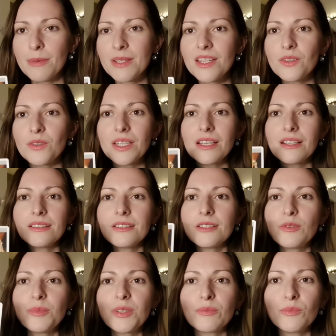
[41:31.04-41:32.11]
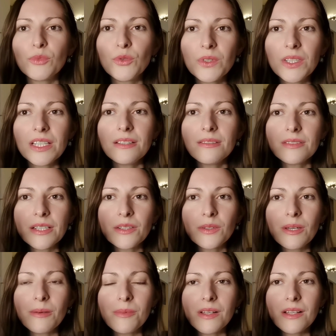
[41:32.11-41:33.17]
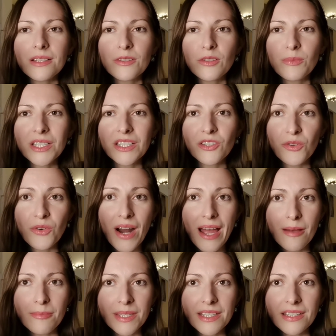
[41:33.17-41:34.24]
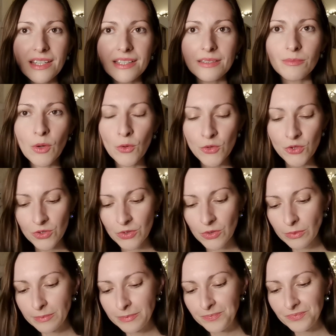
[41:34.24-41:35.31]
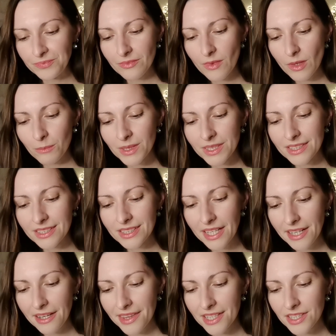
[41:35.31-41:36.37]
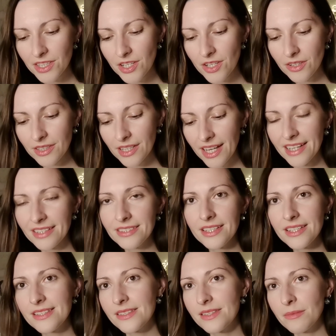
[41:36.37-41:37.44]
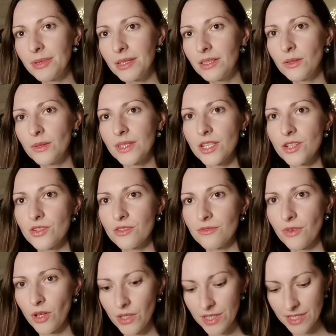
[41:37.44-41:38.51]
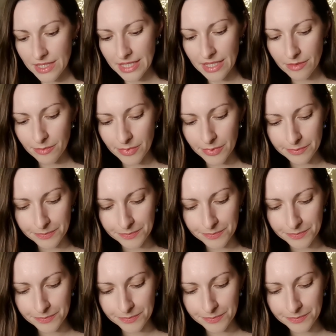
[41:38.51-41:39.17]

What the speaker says: I mean, they could get a little bit moody, they could get a little bit crabby and emotional, but then I think their head hits the pillow and they just fall asleep.